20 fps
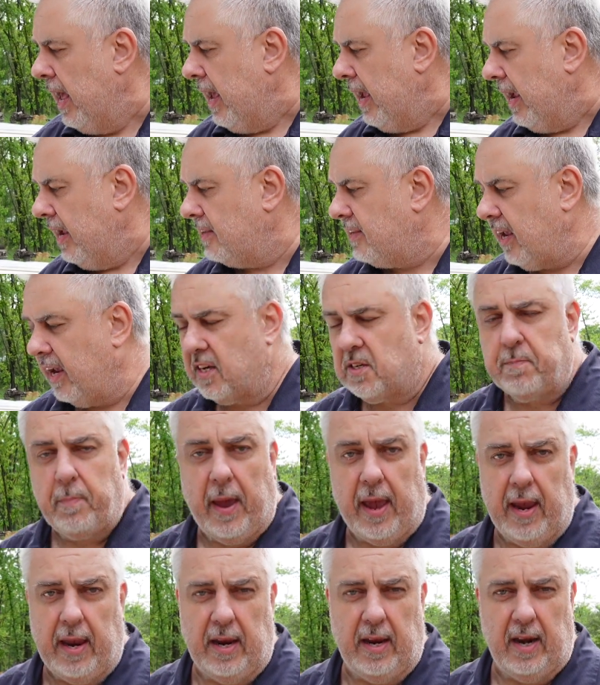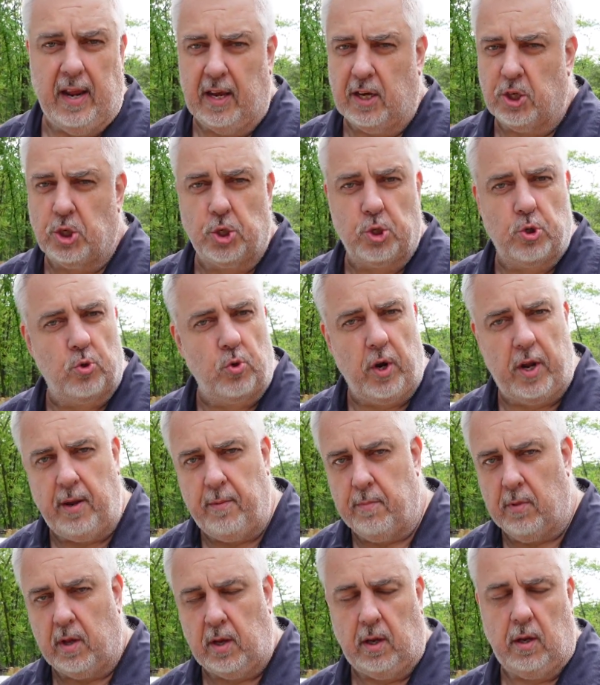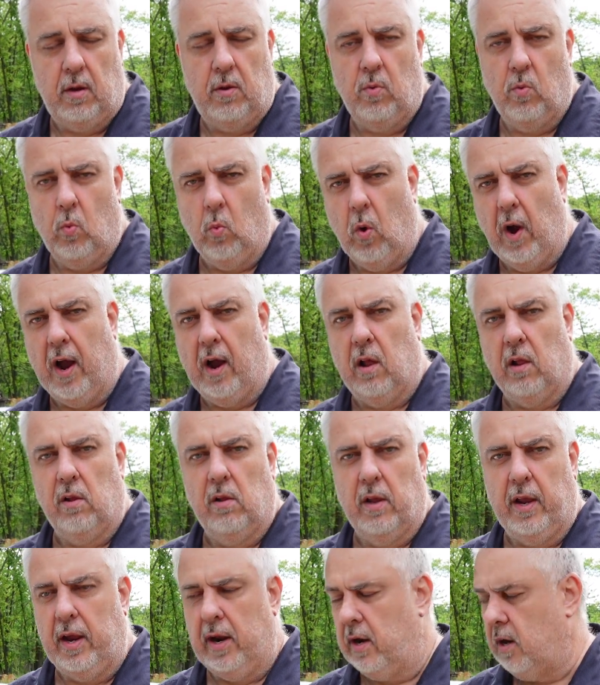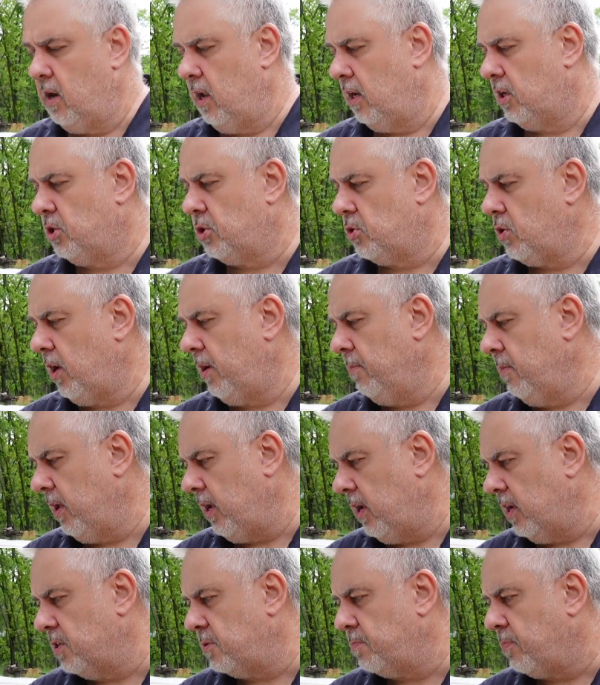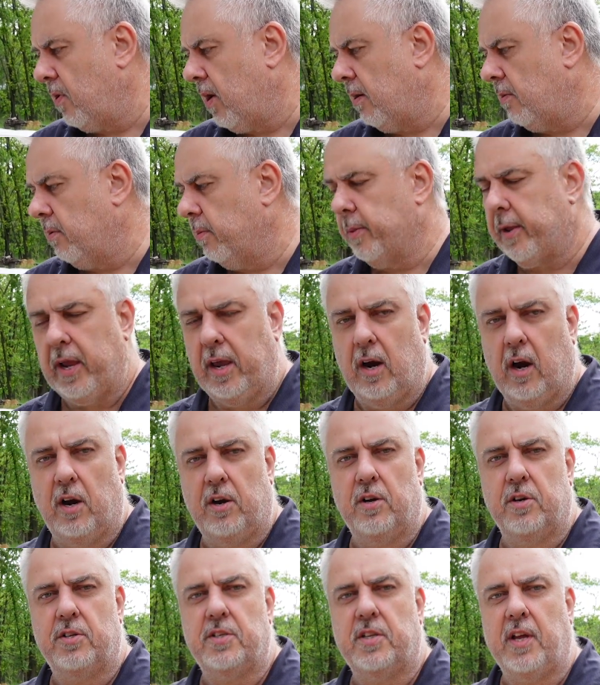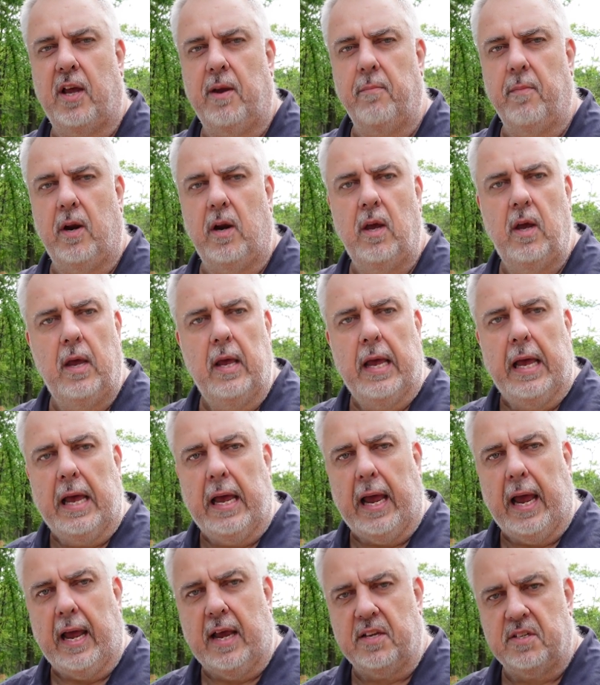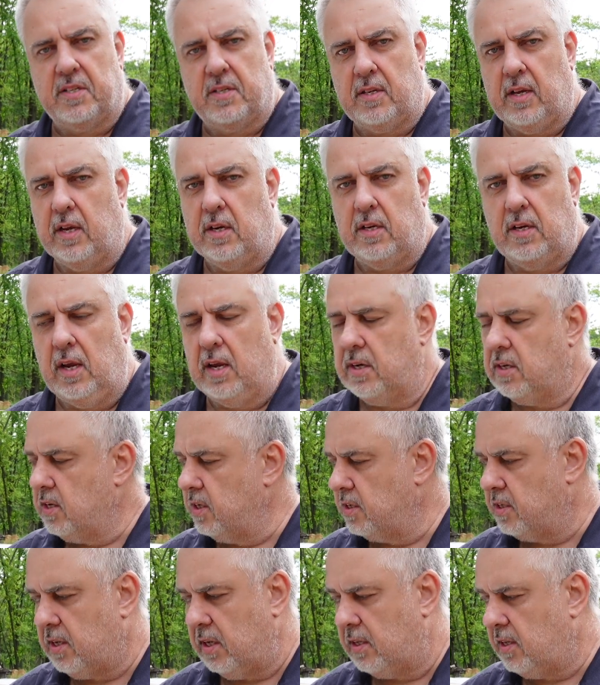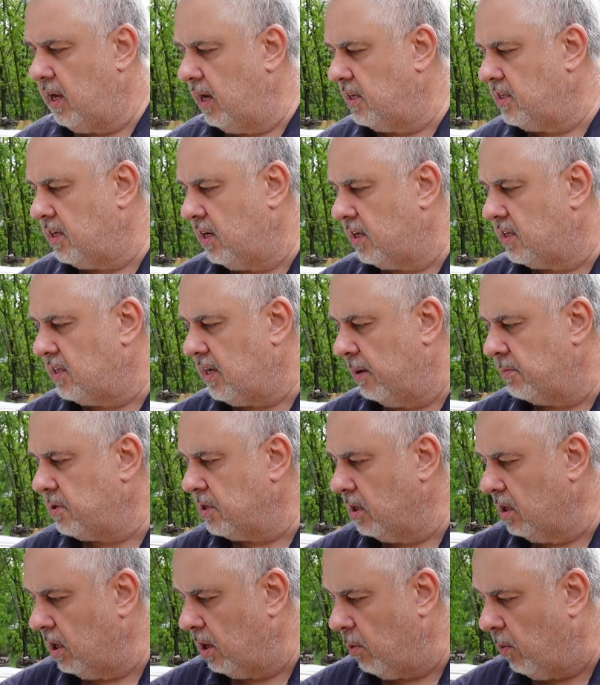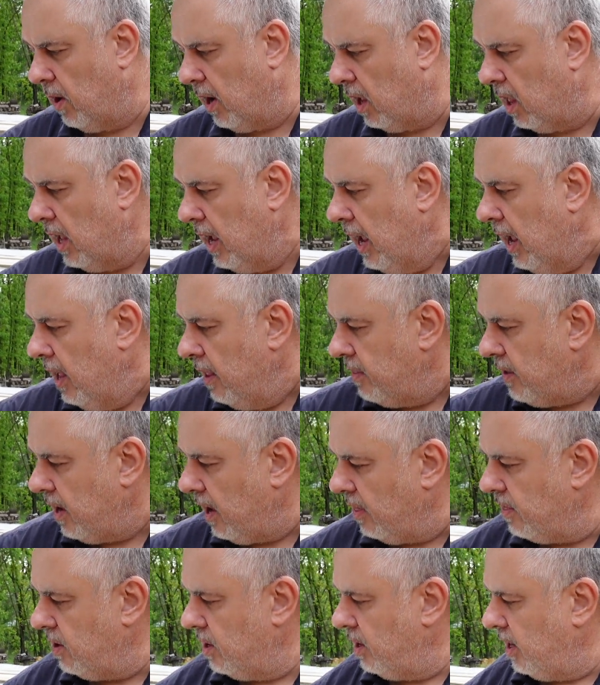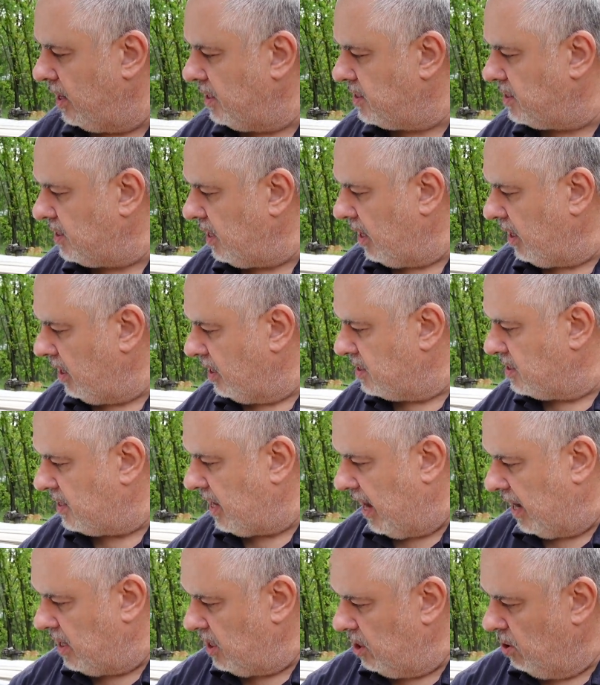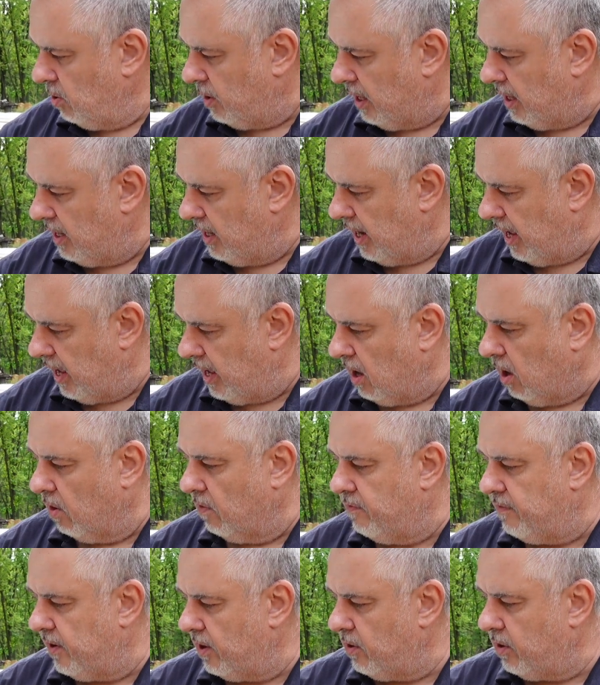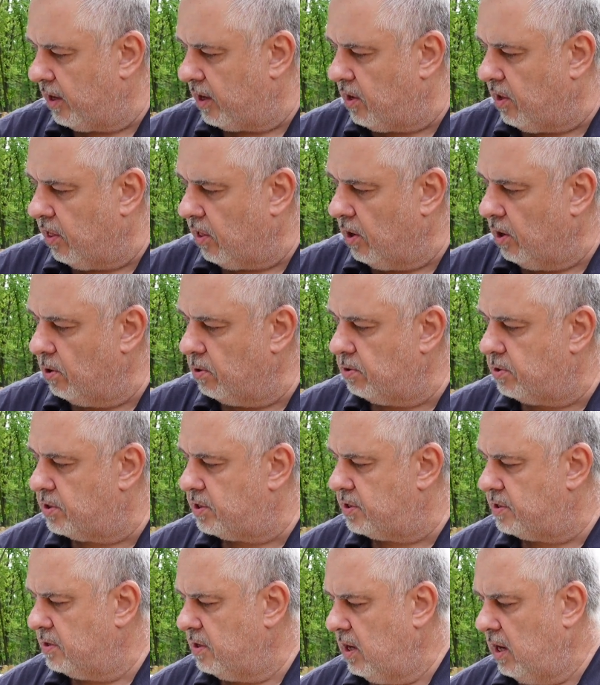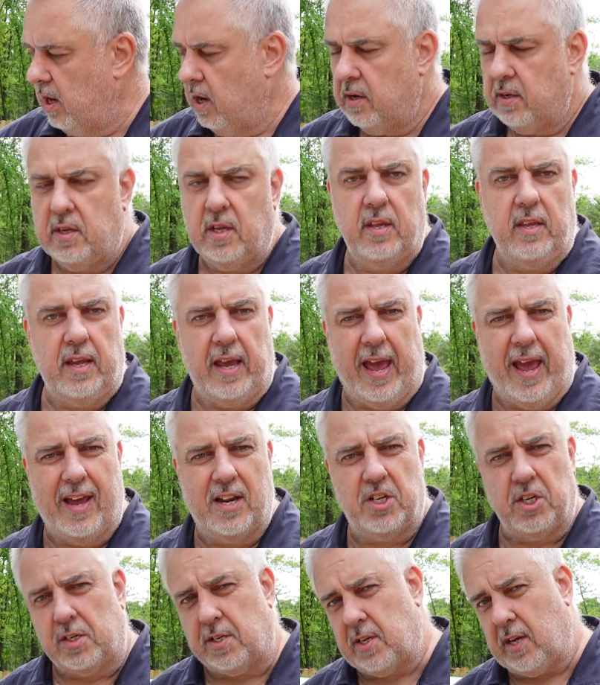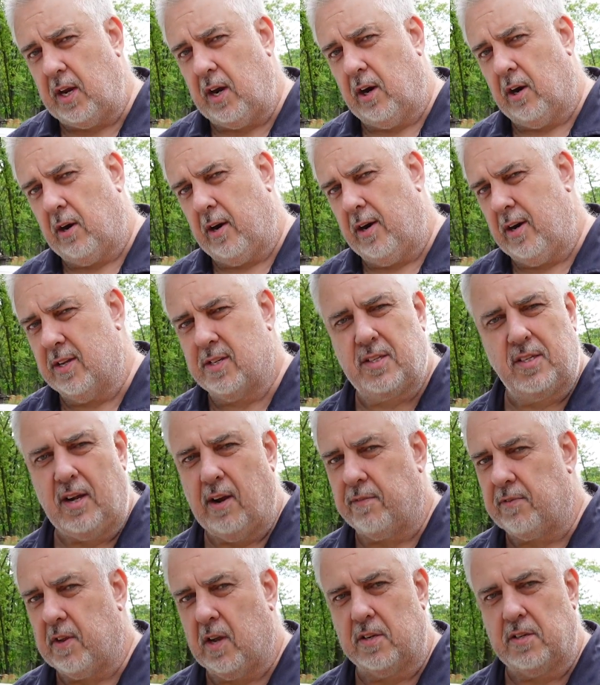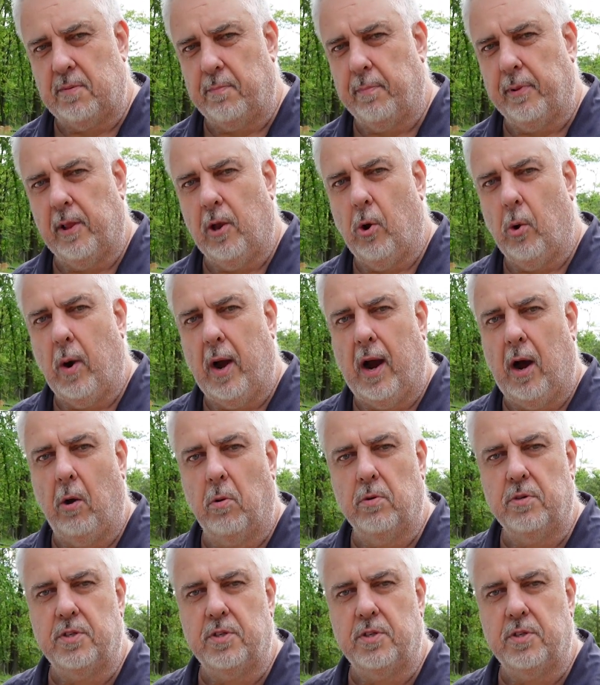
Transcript: It takes paint extremely well, and extremely is probably an understatement, as it takes it exceptionally well. The other nice thing is that you can nail very close to the edges here, and this stuff doesn't blow out.